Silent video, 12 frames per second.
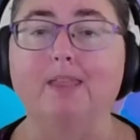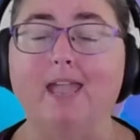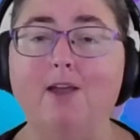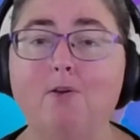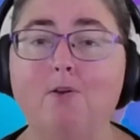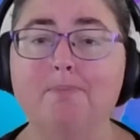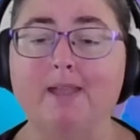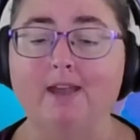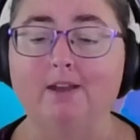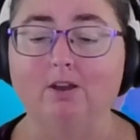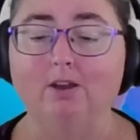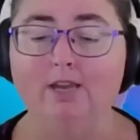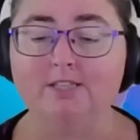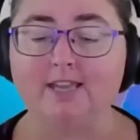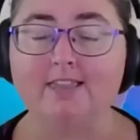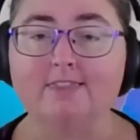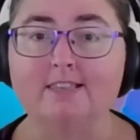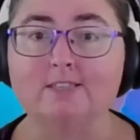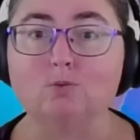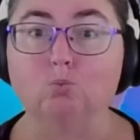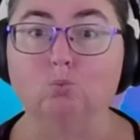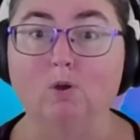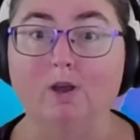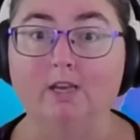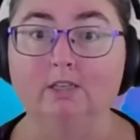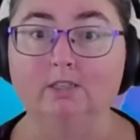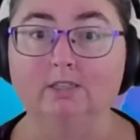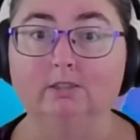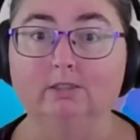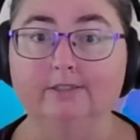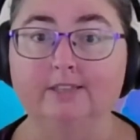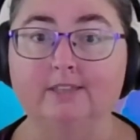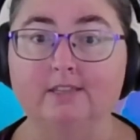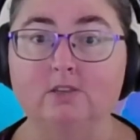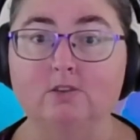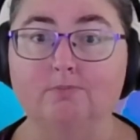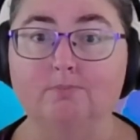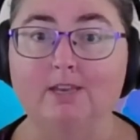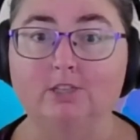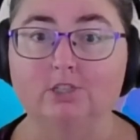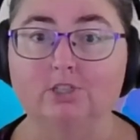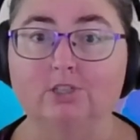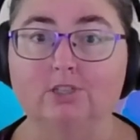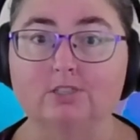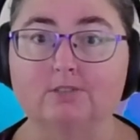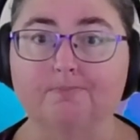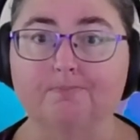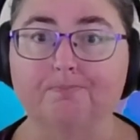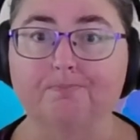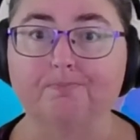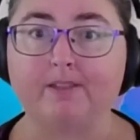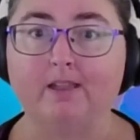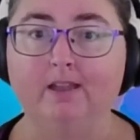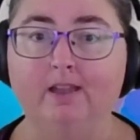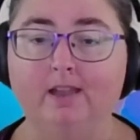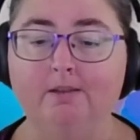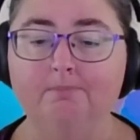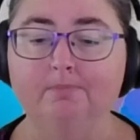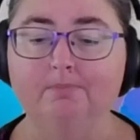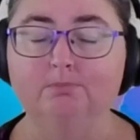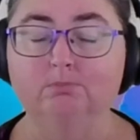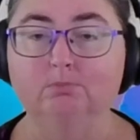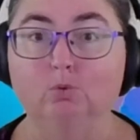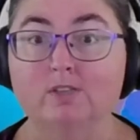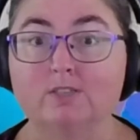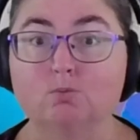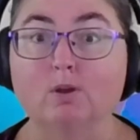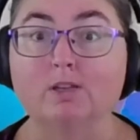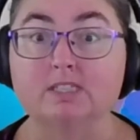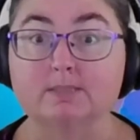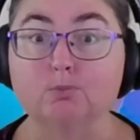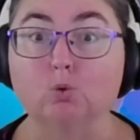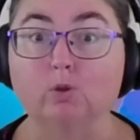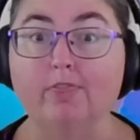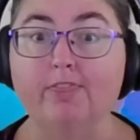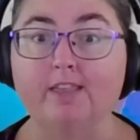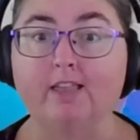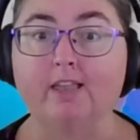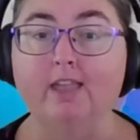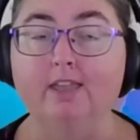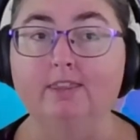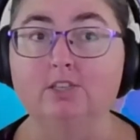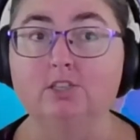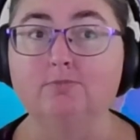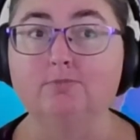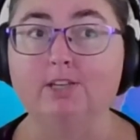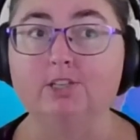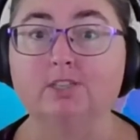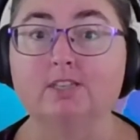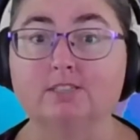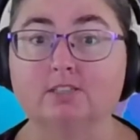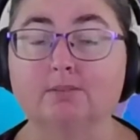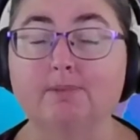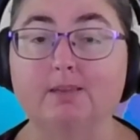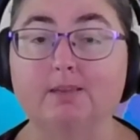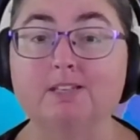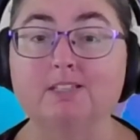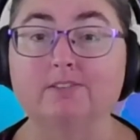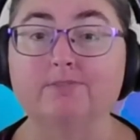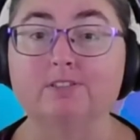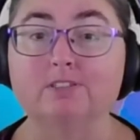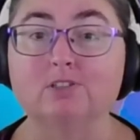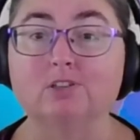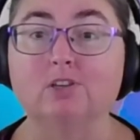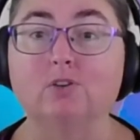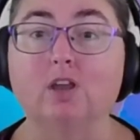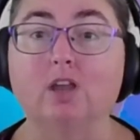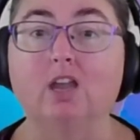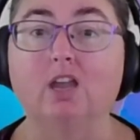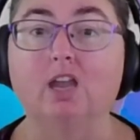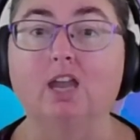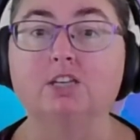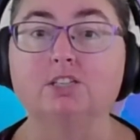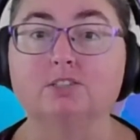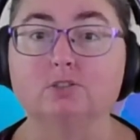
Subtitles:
How about I take this one little thing that you've mentioned, or this one smaller thing that you've mentioned that's going to make a big difference to you, and